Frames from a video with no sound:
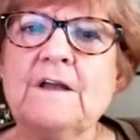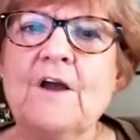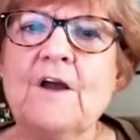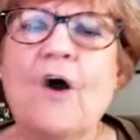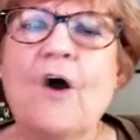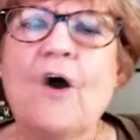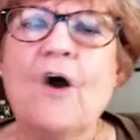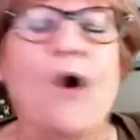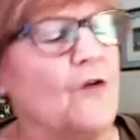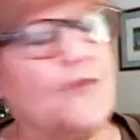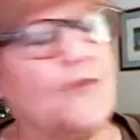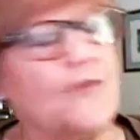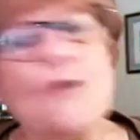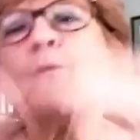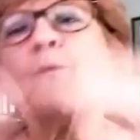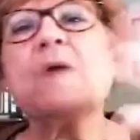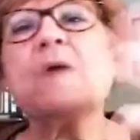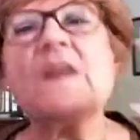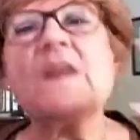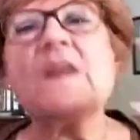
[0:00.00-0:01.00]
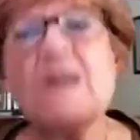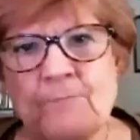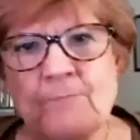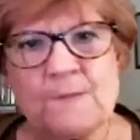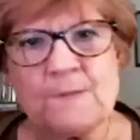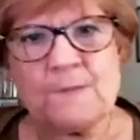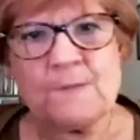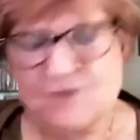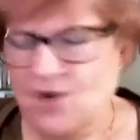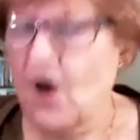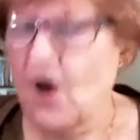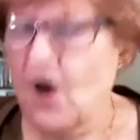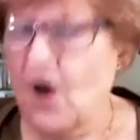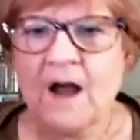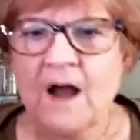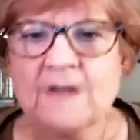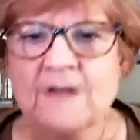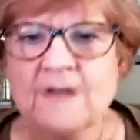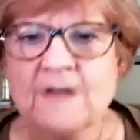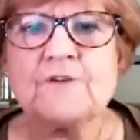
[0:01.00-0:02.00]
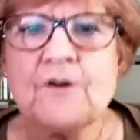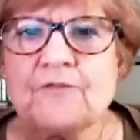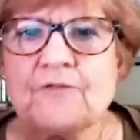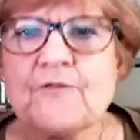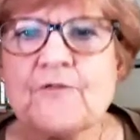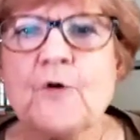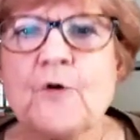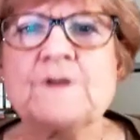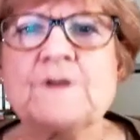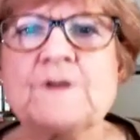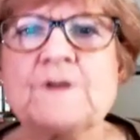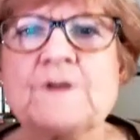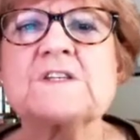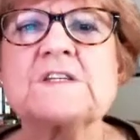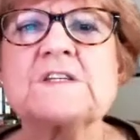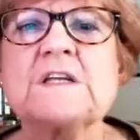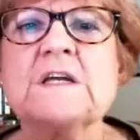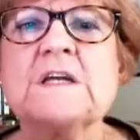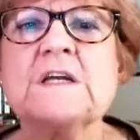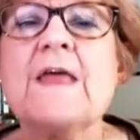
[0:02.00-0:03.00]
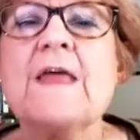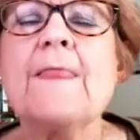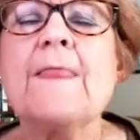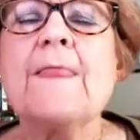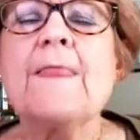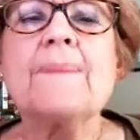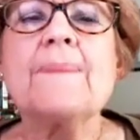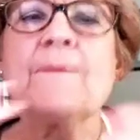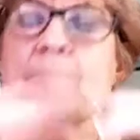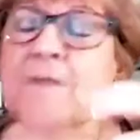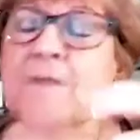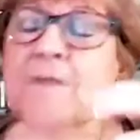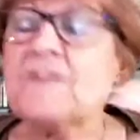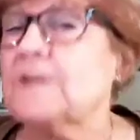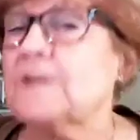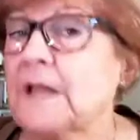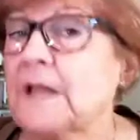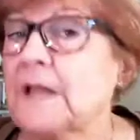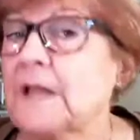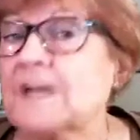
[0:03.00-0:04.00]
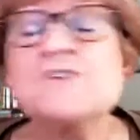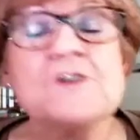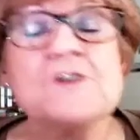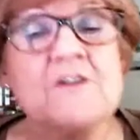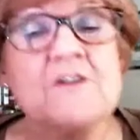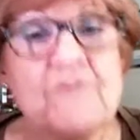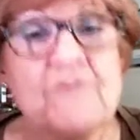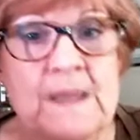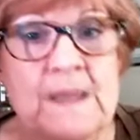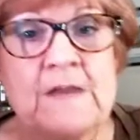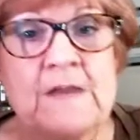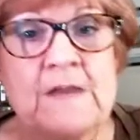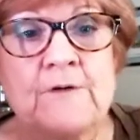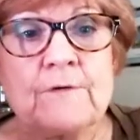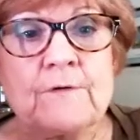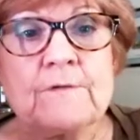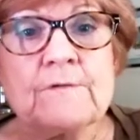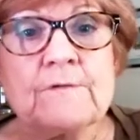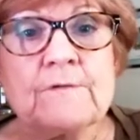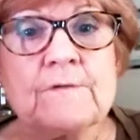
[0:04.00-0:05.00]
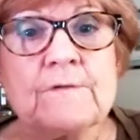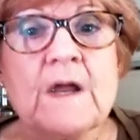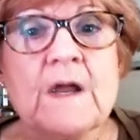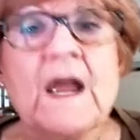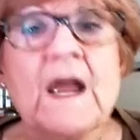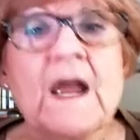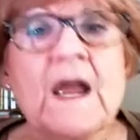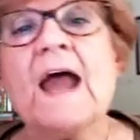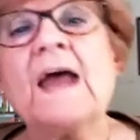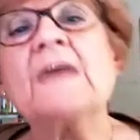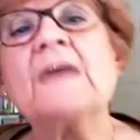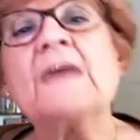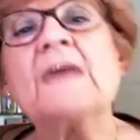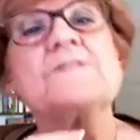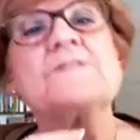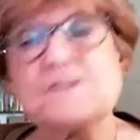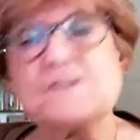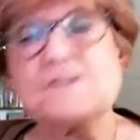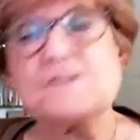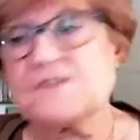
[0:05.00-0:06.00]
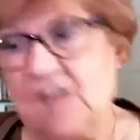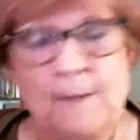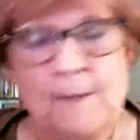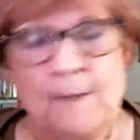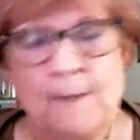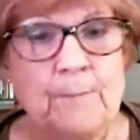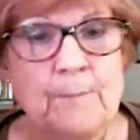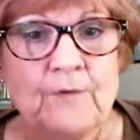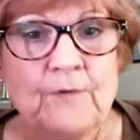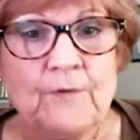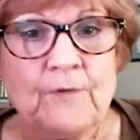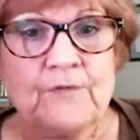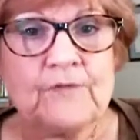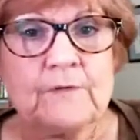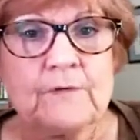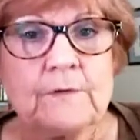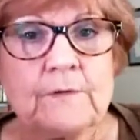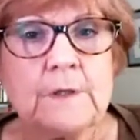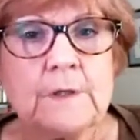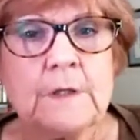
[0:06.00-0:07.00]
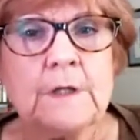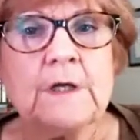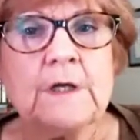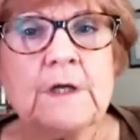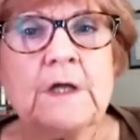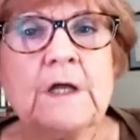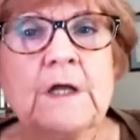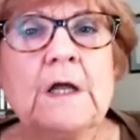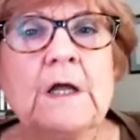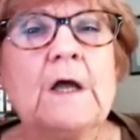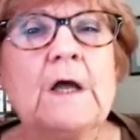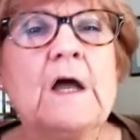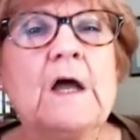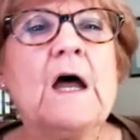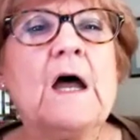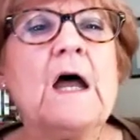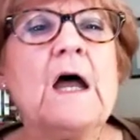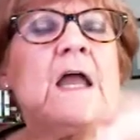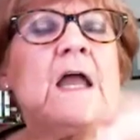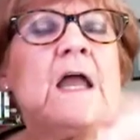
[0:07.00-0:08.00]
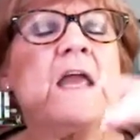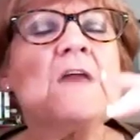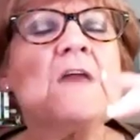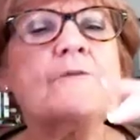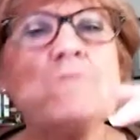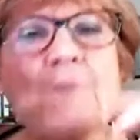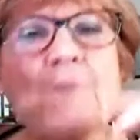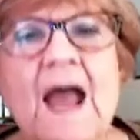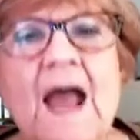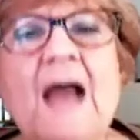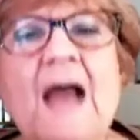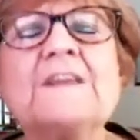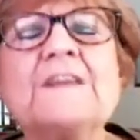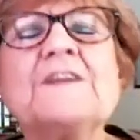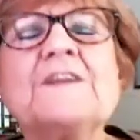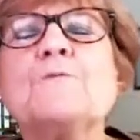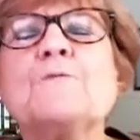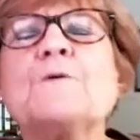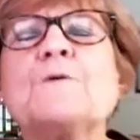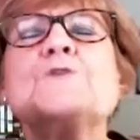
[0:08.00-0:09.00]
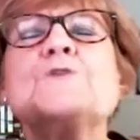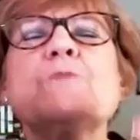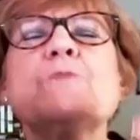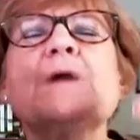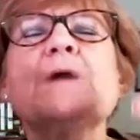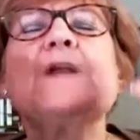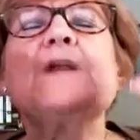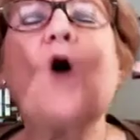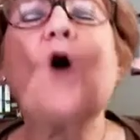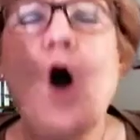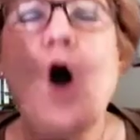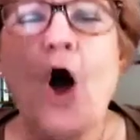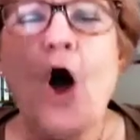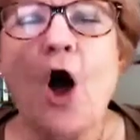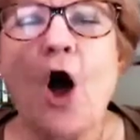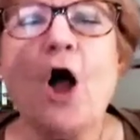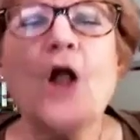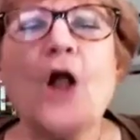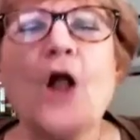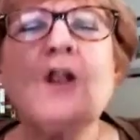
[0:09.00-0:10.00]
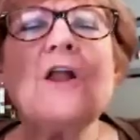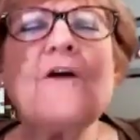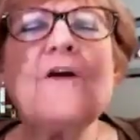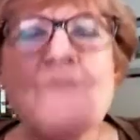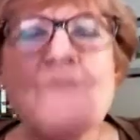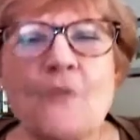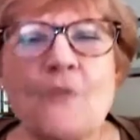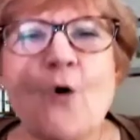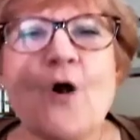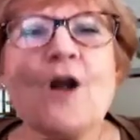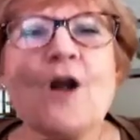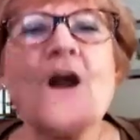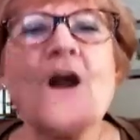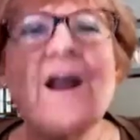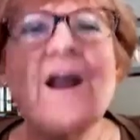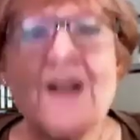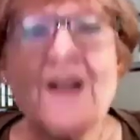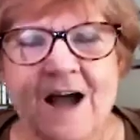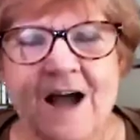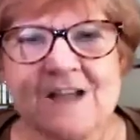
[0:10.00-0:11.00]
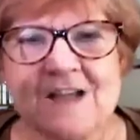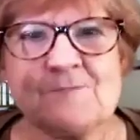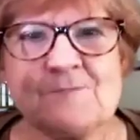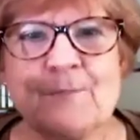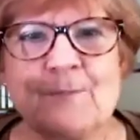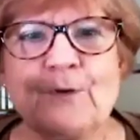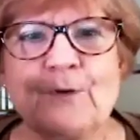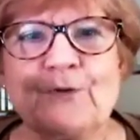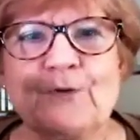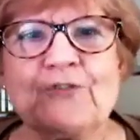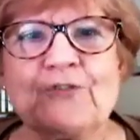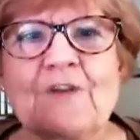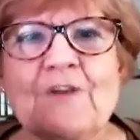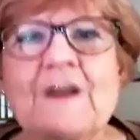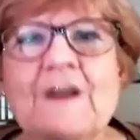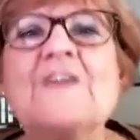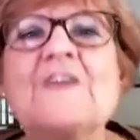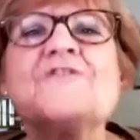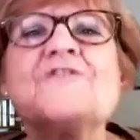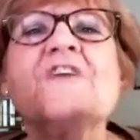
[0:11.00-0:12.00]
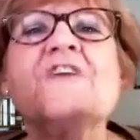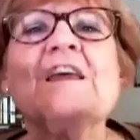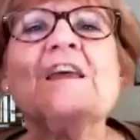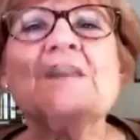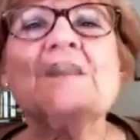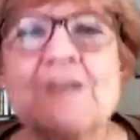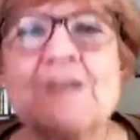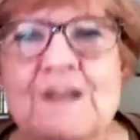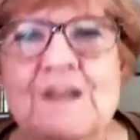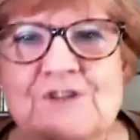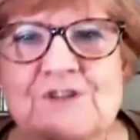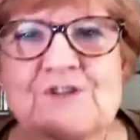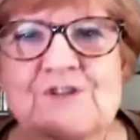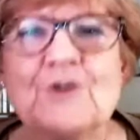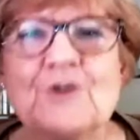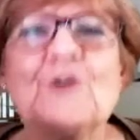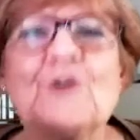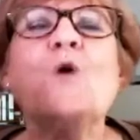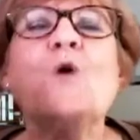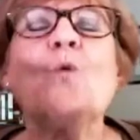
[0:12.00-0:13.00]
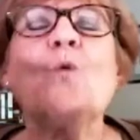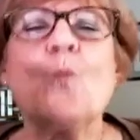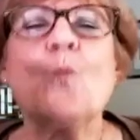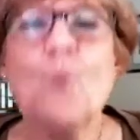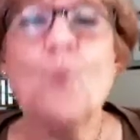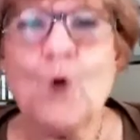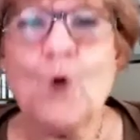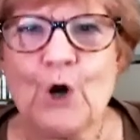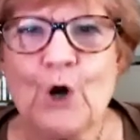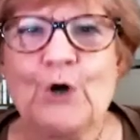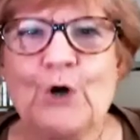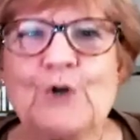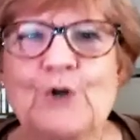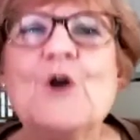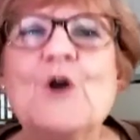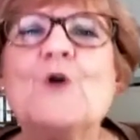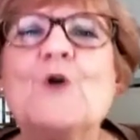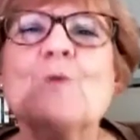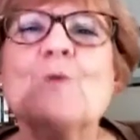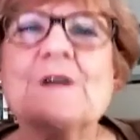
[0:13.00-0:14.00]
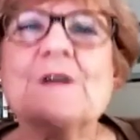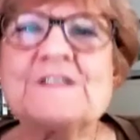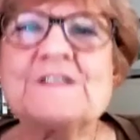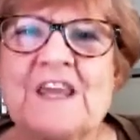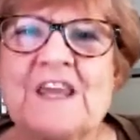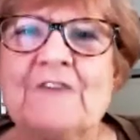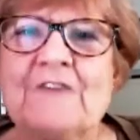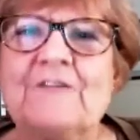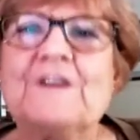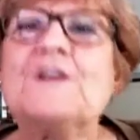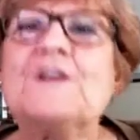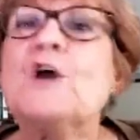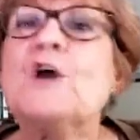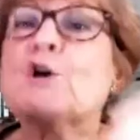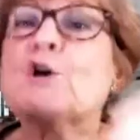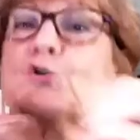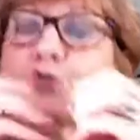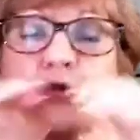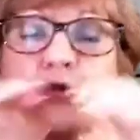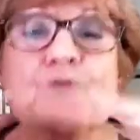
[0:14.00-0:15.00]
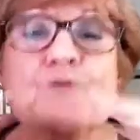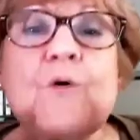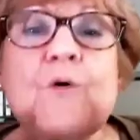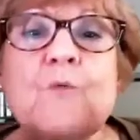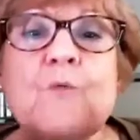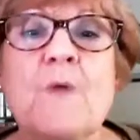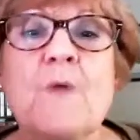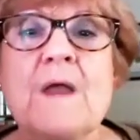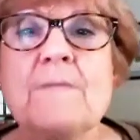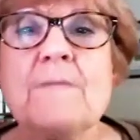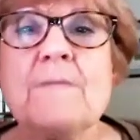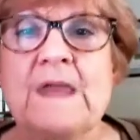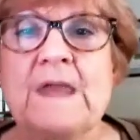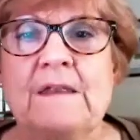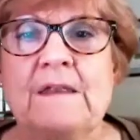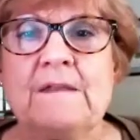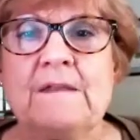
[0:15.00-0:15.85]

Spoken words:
although we have been taught, of course, the myth and legend of Peter and the disciples, in reality, when you read all four Gospels, the initial word was given to the women.